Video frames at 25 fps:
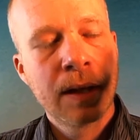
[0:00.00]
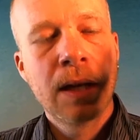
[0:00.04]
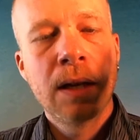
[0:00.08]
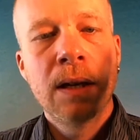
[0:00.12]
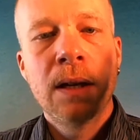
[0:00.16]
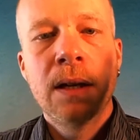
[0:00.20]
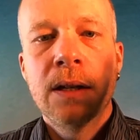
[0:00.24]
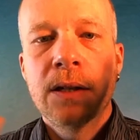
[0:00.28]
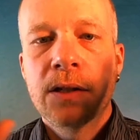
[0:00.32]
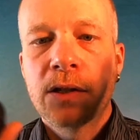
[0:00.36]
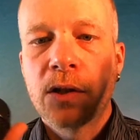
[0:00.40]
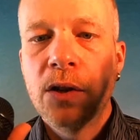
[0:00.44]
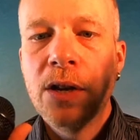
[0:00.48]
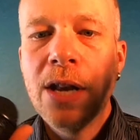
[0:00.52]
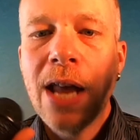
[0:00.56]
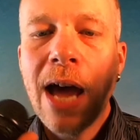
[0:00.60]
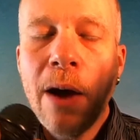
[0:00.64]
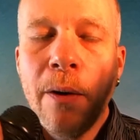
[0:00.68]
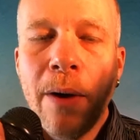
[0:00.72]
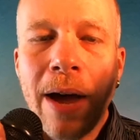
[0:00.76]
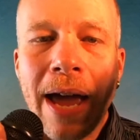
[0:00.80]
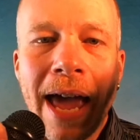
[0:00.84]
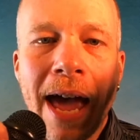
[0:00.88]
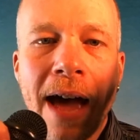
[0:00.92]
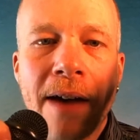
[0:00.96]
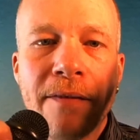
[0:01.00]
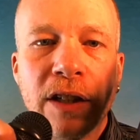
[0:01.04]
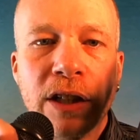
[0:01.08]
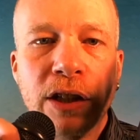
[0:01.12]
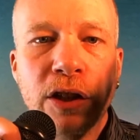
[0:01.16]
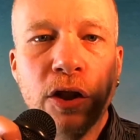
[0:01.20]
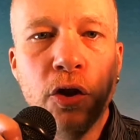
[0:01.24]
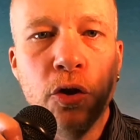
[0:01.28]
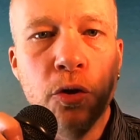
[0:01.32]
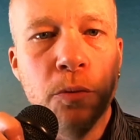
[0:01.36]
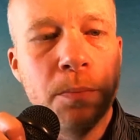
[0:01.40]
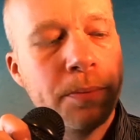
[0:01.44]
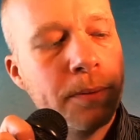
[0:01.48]
So now I have a
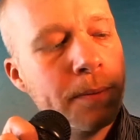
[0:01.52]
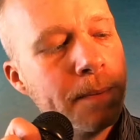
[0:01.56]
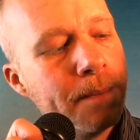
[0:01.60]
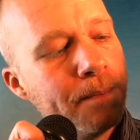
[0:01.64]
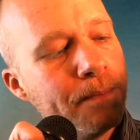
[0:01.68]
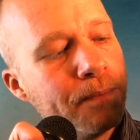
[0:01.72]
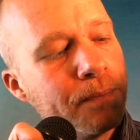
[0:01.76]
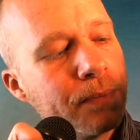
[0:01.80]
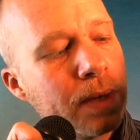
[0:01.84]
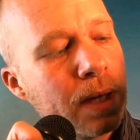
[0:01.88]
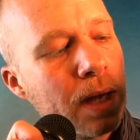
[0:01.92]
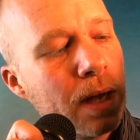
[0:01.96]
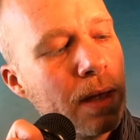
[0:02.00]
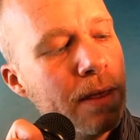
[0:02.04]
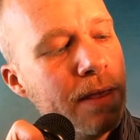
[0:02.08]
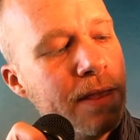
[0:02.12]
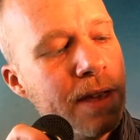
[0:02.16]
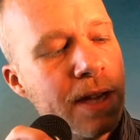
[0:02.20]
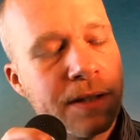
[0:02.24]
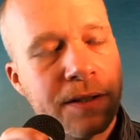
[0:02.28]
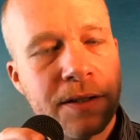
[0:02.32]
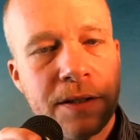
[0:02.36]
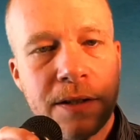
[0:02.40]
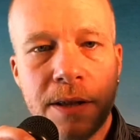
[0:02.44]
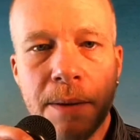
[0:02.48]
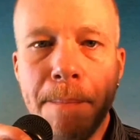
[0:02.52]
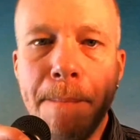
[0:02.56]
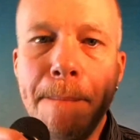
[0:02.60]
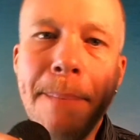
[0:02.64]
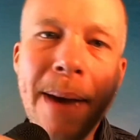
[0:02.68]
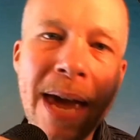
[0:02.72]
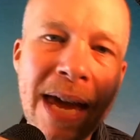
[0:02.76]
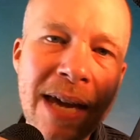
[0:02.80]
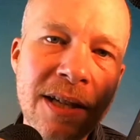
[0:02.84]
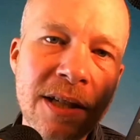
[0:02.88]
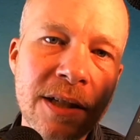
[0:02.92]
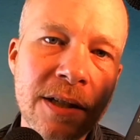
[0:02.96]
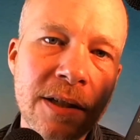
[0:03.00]
loop that's the
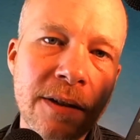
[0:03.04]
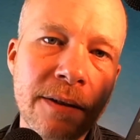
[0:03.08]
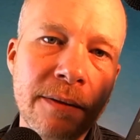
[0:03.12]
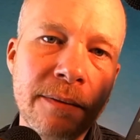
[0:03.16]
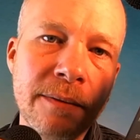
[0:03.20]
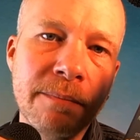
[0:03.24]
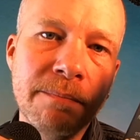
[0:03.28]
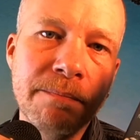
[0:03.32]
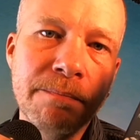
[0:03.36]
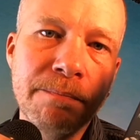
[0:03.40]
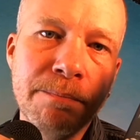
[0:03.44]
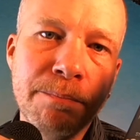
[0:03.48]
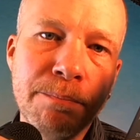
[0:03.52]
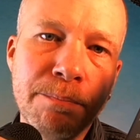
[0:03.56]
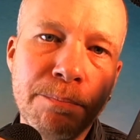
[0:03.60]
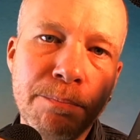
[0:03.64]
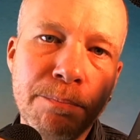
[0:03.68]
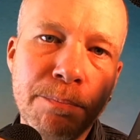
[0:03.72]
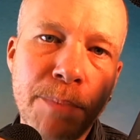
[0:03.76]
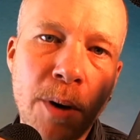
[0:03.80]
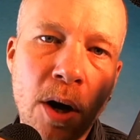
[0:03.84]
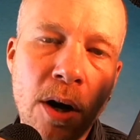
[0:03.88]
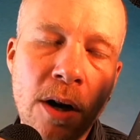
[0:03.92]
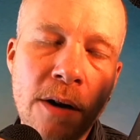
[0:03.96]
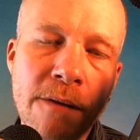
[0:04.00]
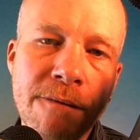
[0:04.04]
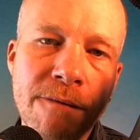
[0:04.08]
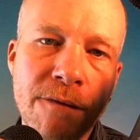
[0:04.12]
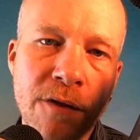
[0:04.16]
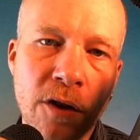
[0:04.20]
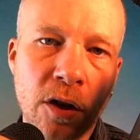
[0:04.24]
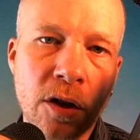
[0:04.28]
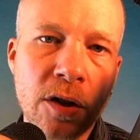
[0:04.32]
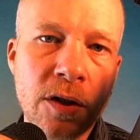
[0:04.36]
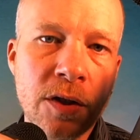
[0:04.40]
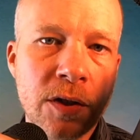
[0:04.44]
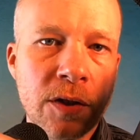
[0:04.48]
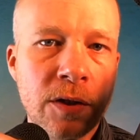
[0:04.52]
bass part
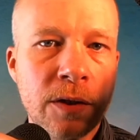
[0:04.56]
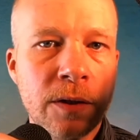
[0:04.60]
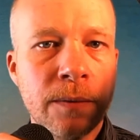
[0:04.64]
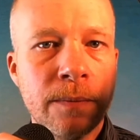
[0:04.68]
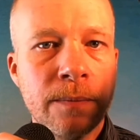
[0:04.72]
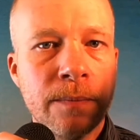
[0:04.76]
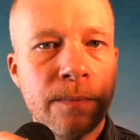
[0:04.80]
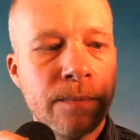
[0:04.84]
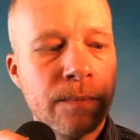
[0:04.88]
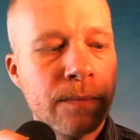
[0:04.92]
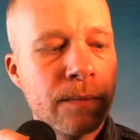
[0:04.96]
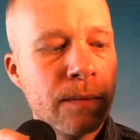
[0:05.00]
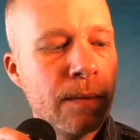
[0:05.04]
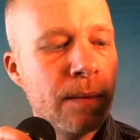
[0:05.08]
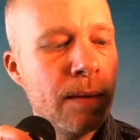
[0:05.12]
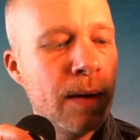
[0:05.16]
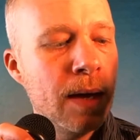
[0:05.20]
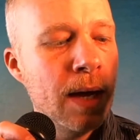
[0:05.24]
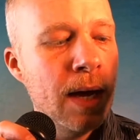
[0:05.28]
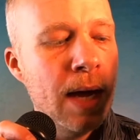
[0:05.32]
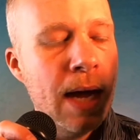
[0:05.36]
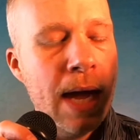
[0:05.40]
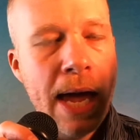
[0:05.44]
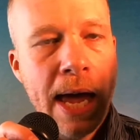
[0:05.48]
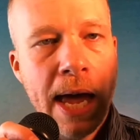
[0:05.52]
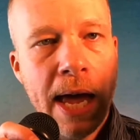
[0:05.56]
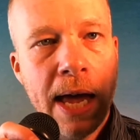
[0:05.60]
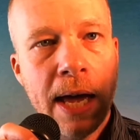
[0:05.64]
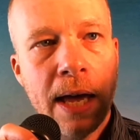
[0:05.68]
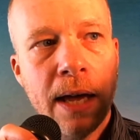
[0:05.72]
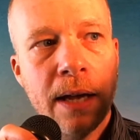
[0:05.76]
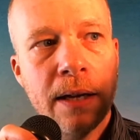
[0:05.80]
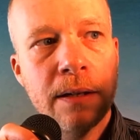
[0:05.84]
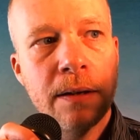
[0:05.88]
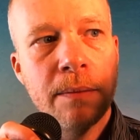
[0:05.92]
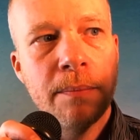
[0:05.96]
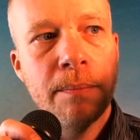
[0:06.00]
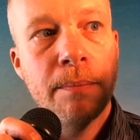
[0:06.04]
first,
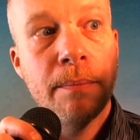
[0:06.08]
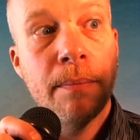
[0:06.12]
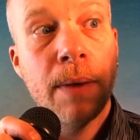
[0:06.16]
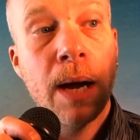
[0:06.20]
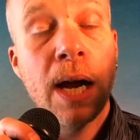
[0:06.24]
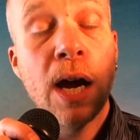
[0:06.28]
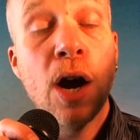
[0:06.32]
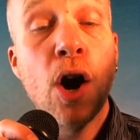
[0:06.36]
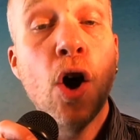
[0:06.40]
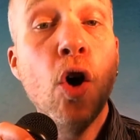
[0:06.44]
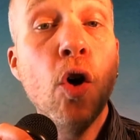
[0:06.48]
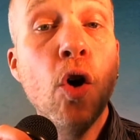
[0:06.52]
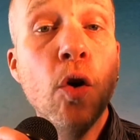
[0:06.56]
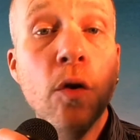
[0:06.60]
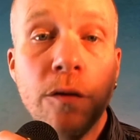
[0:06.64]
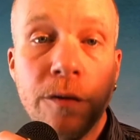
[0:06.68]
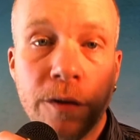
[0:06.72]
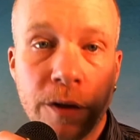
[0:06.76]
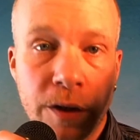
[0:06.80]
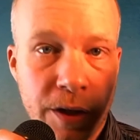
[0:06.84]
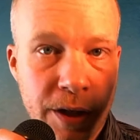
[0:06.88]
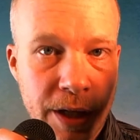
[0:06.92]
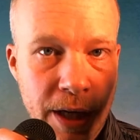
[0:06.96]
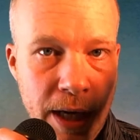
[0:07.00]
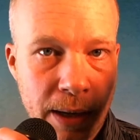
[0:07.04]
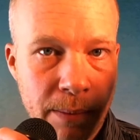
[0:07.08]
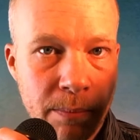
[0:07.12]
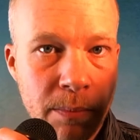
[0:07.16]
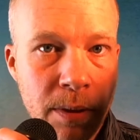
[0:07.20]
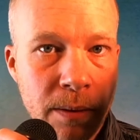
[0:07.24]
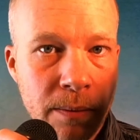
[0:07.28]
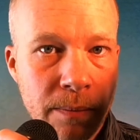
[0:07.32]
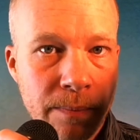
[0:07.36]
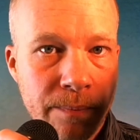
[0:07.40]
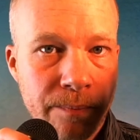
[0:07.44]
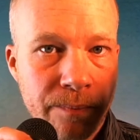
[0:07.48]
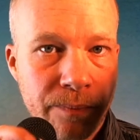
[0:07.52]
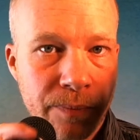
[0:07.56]
and my
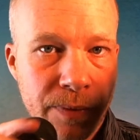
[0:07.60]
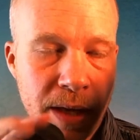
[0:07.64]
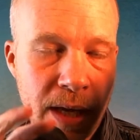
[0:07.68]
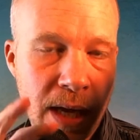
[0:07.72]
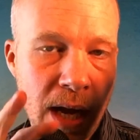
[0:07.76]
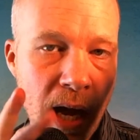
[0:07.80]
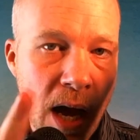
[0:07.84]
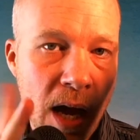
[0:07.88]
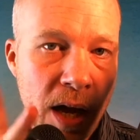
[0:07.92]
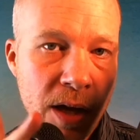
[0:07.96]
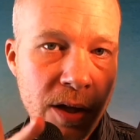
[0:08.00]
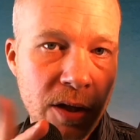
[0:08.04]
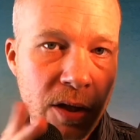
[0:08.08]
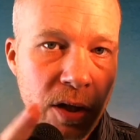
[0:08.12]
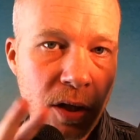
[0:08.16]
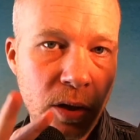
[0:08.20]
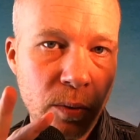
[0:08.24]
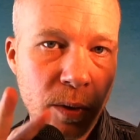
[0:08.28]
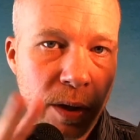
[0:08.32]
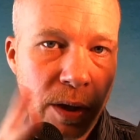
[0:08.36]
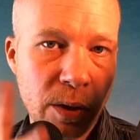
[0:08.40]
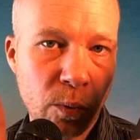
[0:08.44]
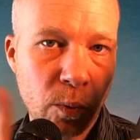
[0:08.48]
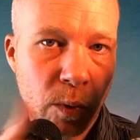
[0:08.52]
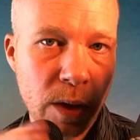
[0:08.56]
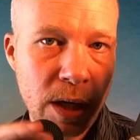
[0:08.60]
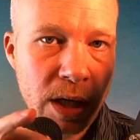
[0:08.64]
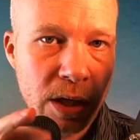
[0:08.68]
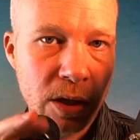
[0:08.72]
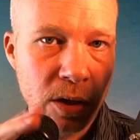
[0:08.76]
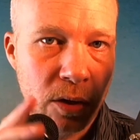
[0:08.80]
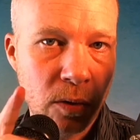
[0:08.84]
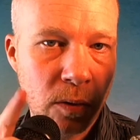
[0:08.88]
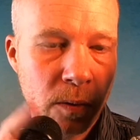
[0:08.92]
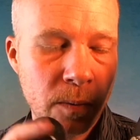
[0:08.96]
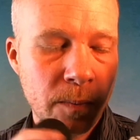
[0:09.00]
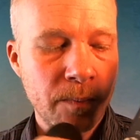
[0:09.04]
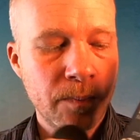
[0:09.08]
overdub, the undo and
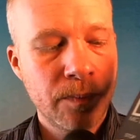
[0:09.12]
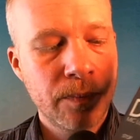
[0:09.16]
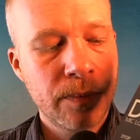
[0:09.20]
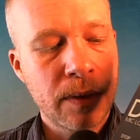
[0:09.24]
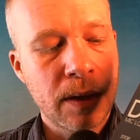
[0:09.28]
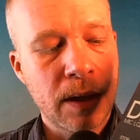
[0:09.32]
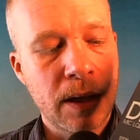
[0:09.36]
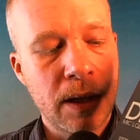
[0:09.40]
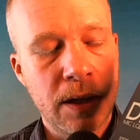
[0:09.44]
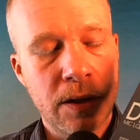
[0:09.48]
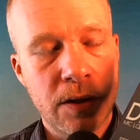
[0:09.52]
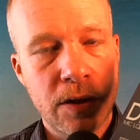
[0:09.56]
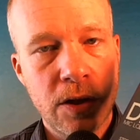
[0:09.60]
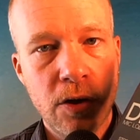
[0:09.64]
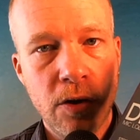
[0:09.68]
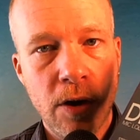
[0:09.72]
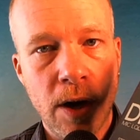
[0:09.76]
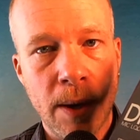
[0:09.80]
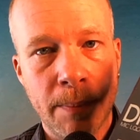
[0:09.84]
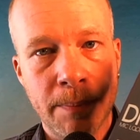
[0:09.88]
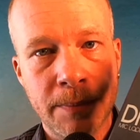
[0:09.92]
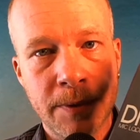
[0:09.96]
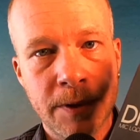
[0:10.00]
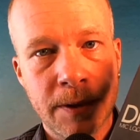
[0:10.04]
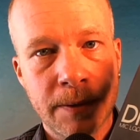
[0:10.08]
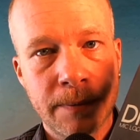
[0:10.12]
redo, is the drums.